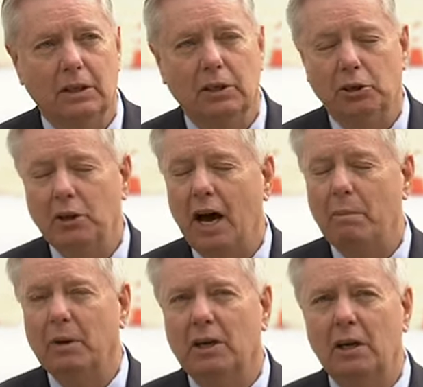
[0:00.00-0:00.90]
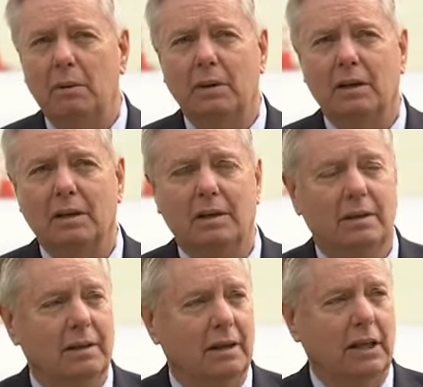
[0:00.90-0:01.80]
do not become
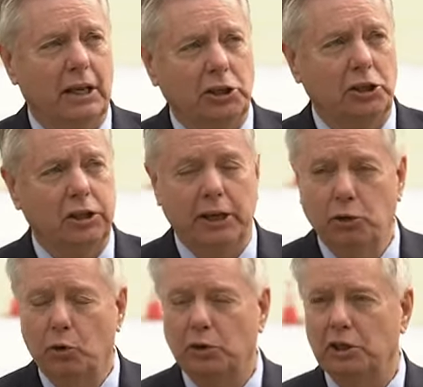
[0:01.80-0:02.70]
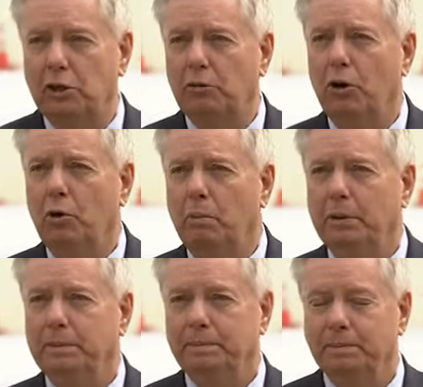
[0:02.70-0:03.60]
legislators in a robe.
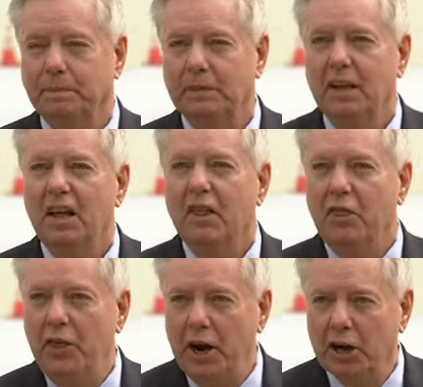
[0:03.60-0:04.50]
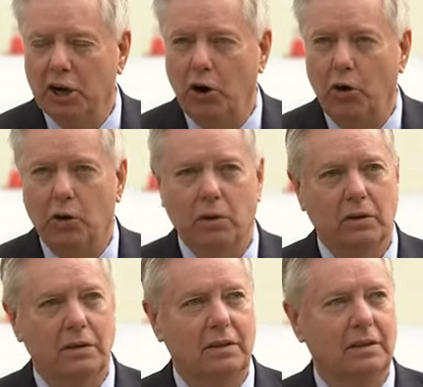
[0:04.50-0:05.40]
Their goal
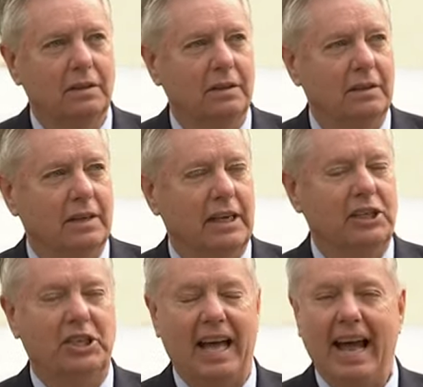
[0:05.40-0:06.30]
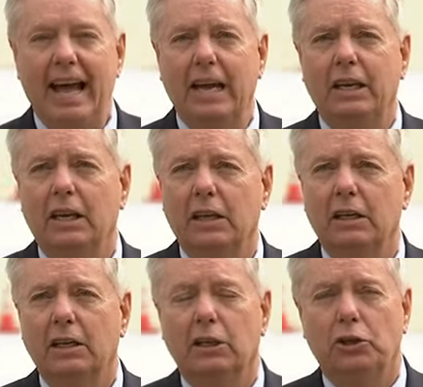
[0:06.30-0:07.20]
is to add
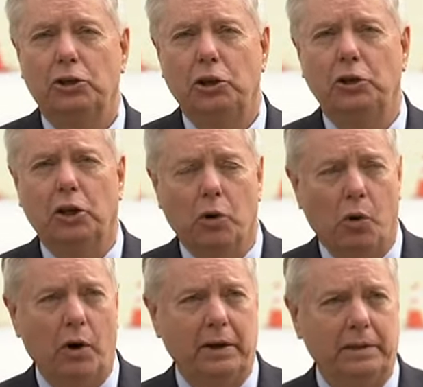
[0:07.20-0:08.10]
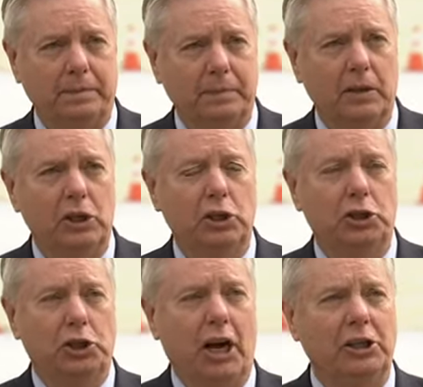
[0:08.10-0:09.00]
to the court
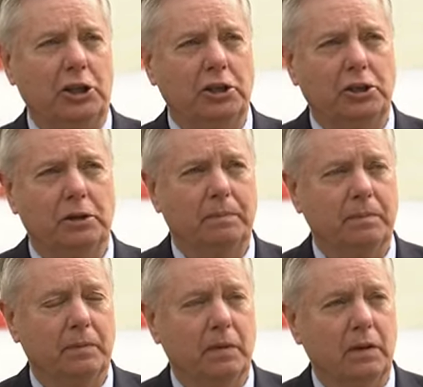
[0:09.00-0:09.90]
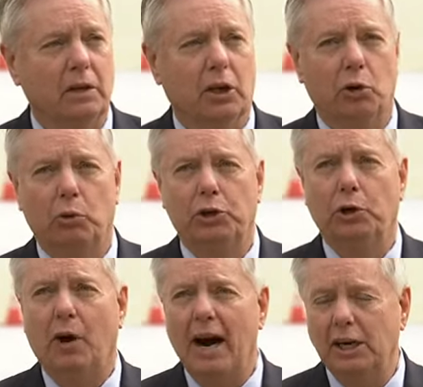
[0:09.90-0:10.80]
judges who will
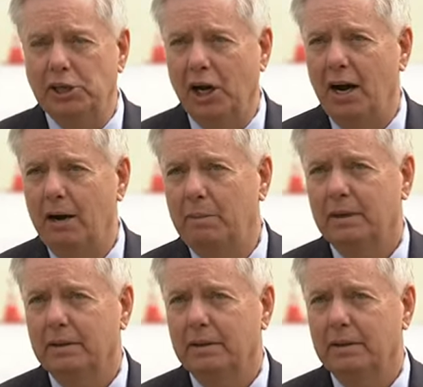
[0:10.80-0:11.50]
do our job,